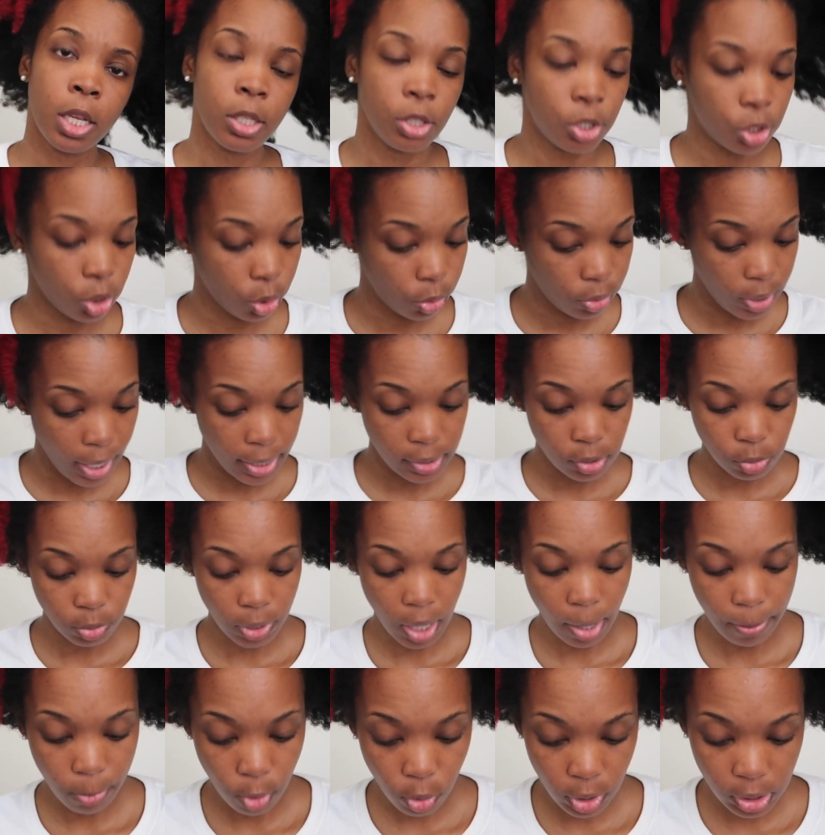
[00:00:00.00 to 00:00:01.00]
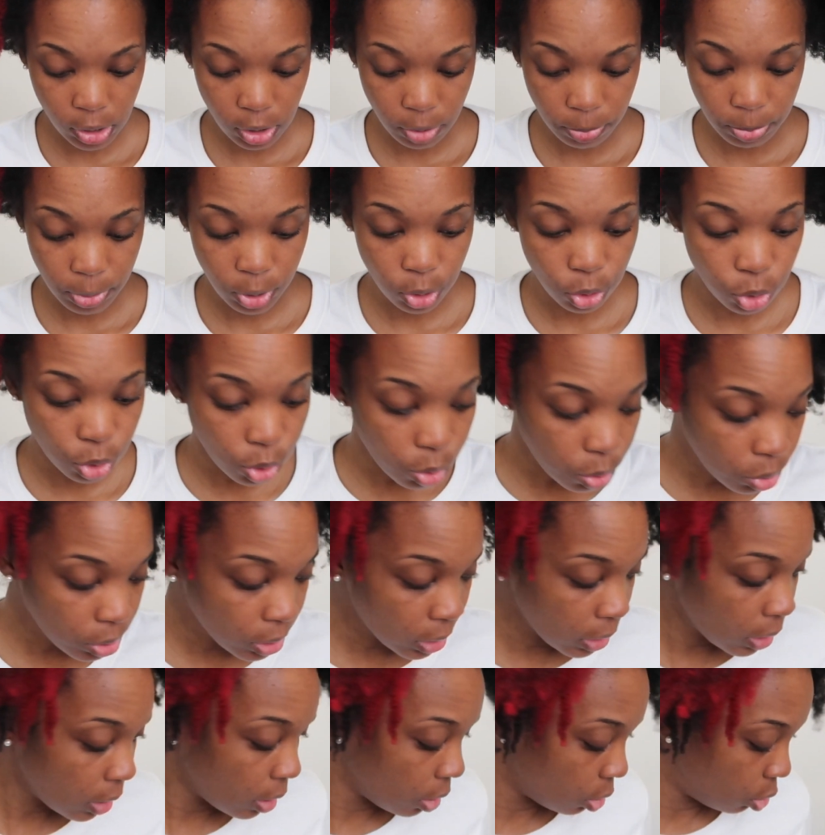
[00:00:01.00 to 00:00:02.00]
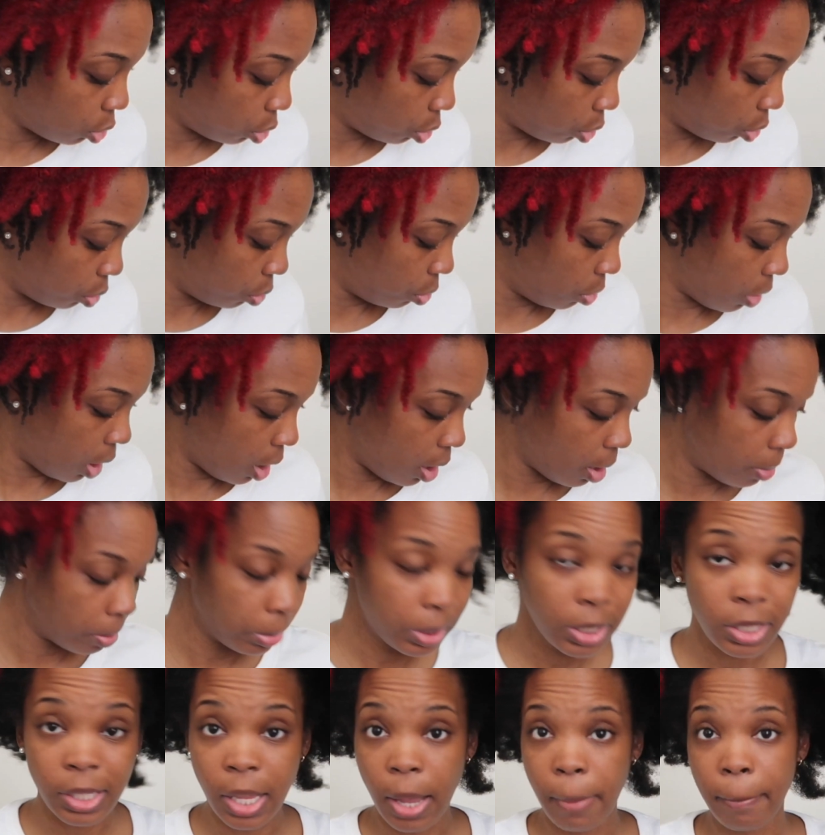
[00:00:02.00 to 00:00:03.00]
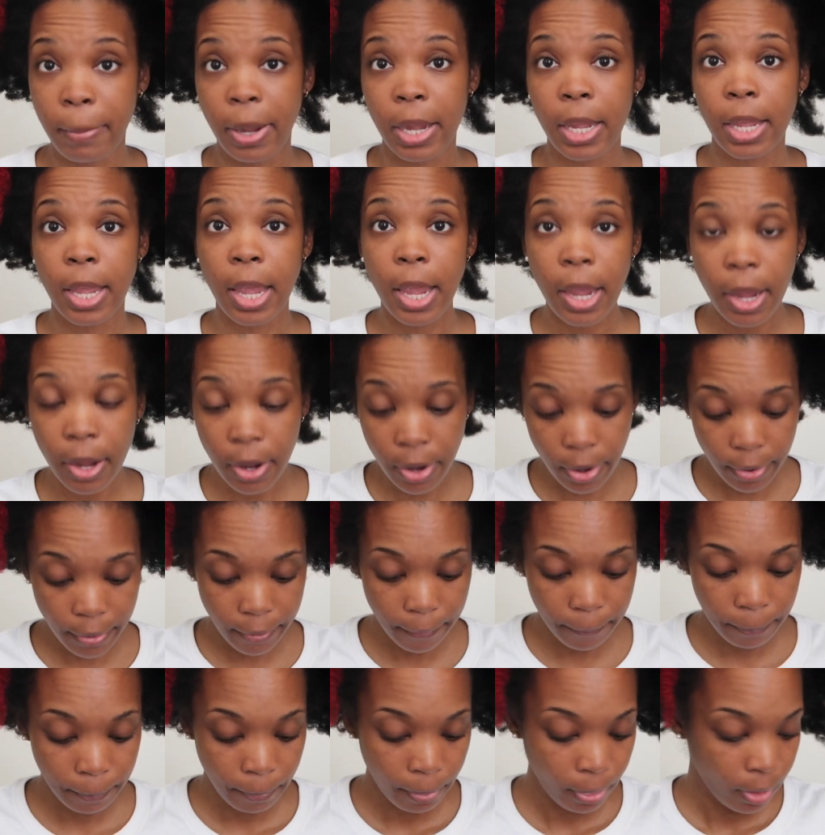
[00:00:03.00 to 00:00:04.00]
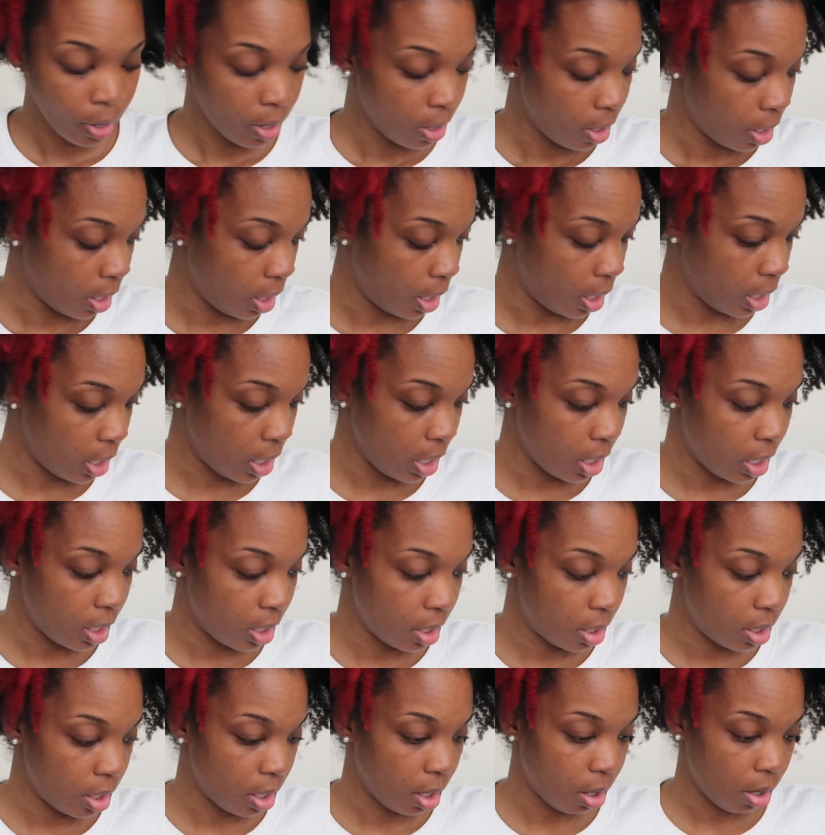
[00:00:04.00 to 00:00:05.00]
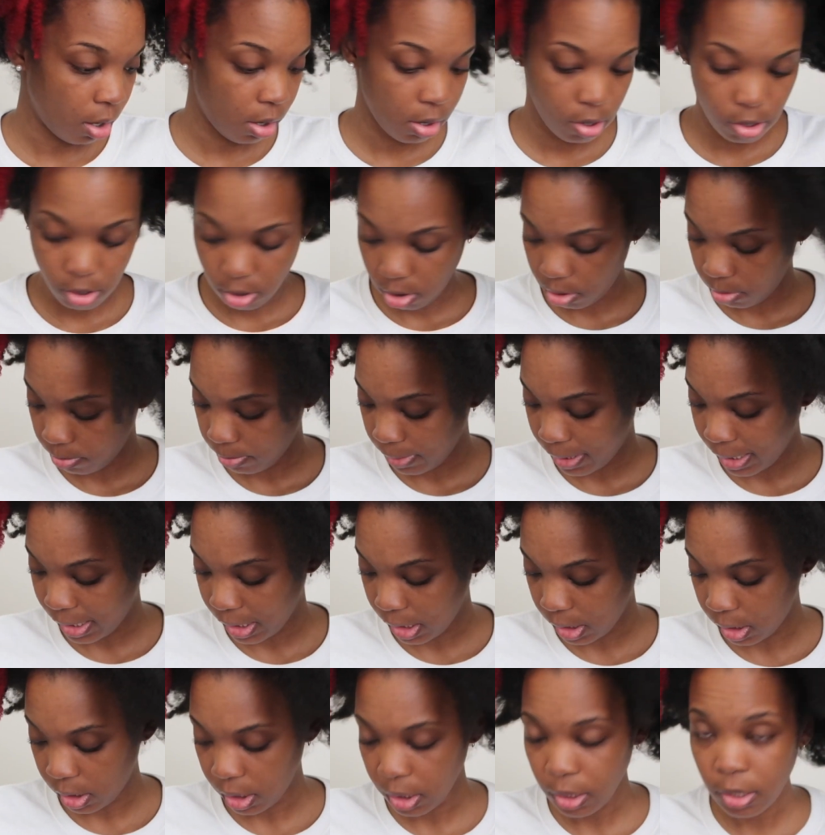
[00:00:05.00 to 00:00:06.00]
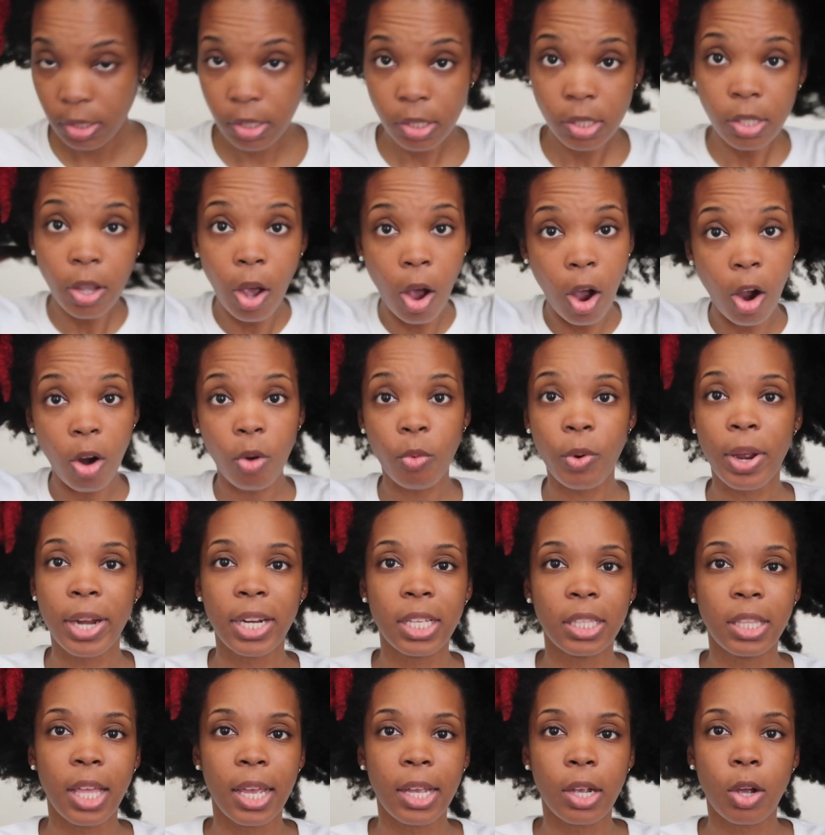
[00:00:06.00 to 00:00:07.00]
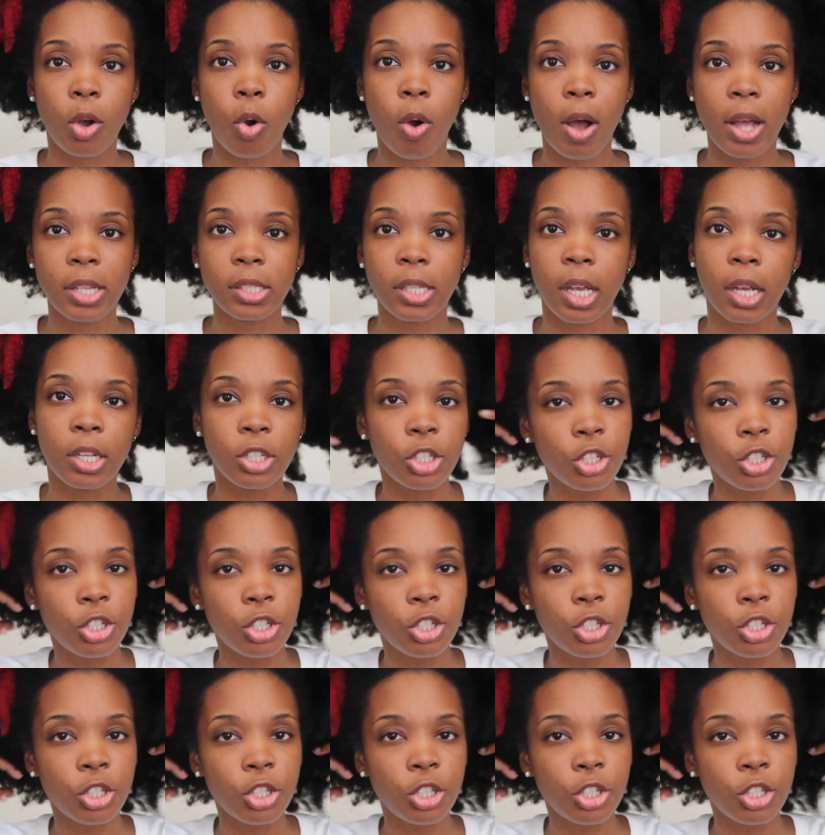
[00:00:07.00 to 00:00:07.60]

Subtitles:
So that's what I'm going to be using to set my hair. And since it's already like quasi